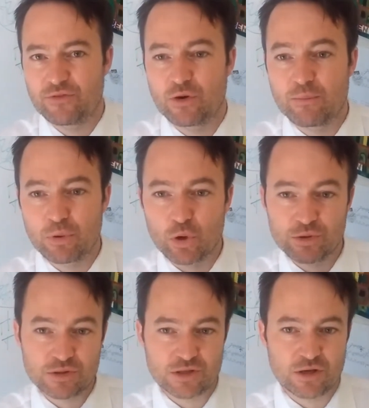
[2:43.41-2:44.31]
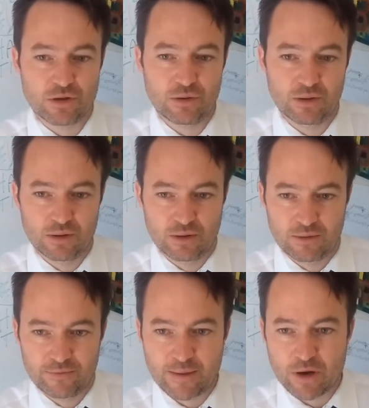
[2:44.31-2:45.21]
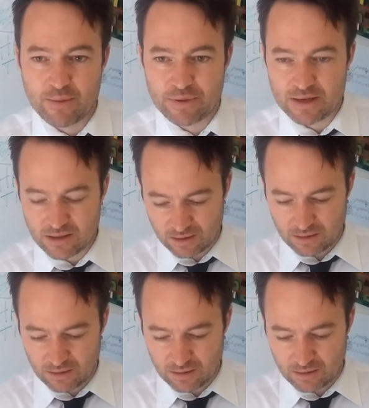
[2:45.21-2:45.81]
that are important to you. They might be